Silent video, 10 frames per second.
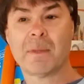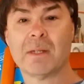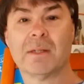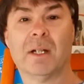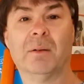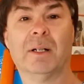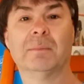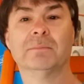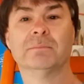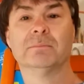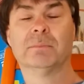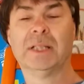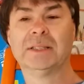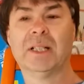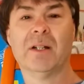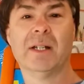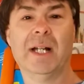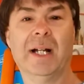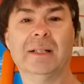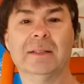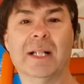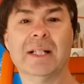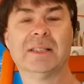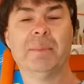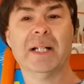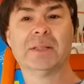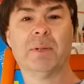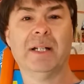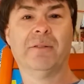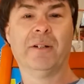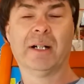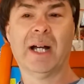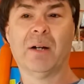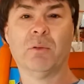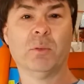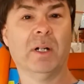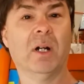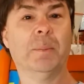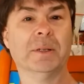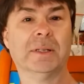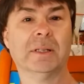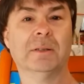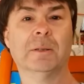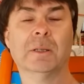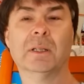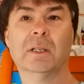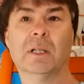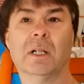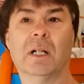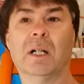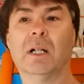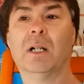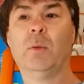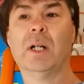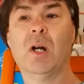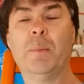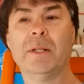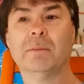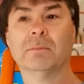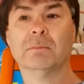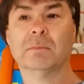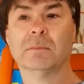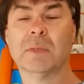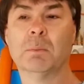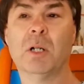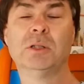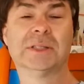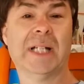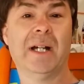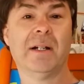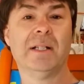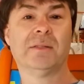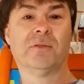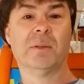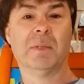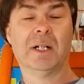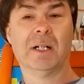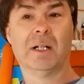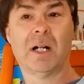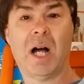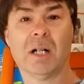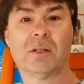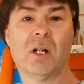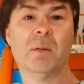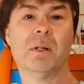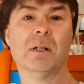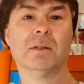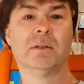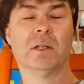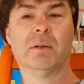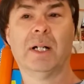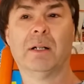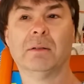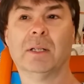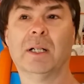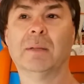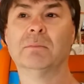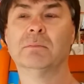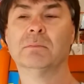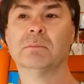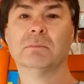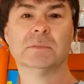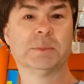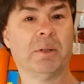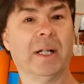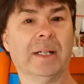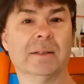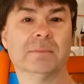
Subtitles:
So please go to that. And that's the best way to figure out when we're open too. We're open most Saturdays from October to around spring.